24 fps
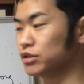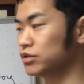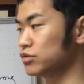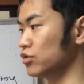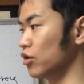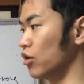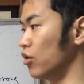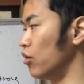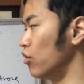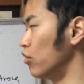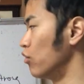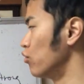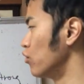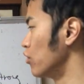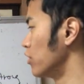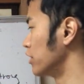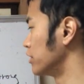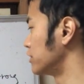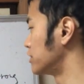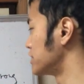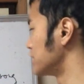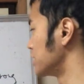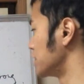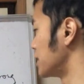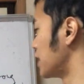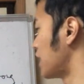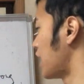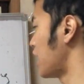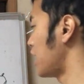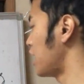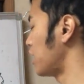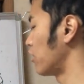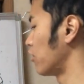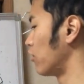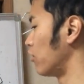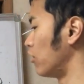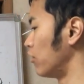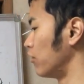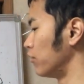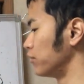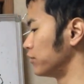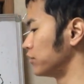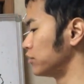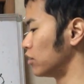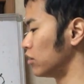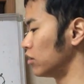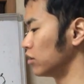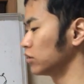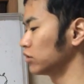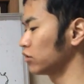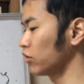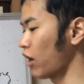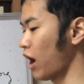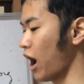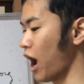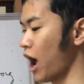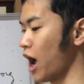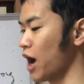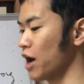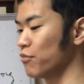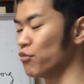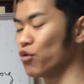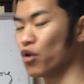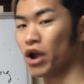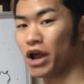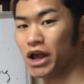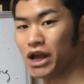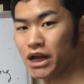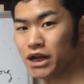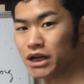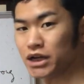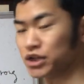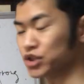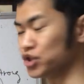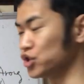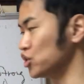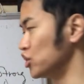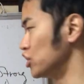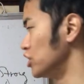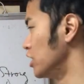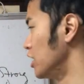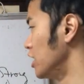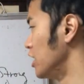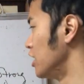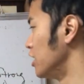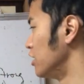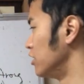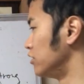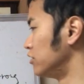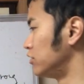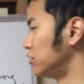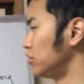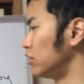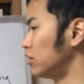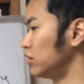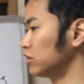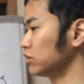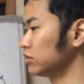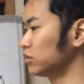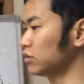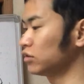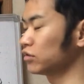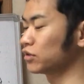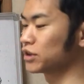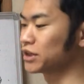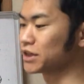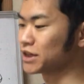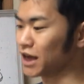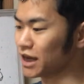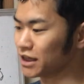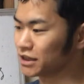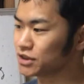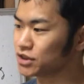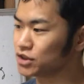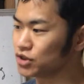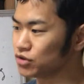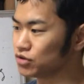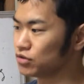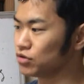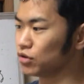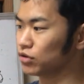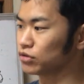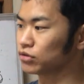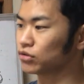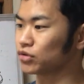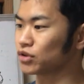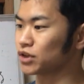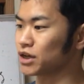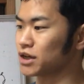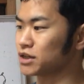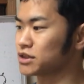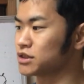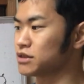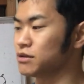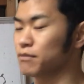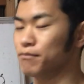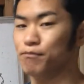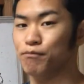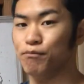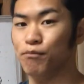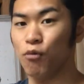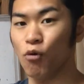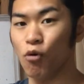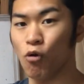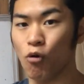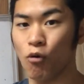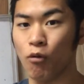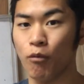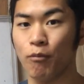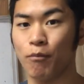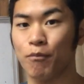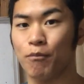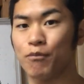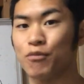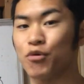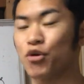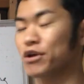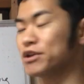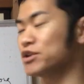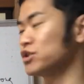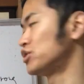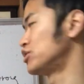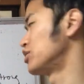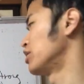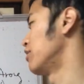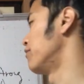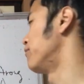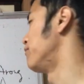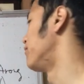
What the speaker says: So the arrow don't have energy, don't catch the ball pressure,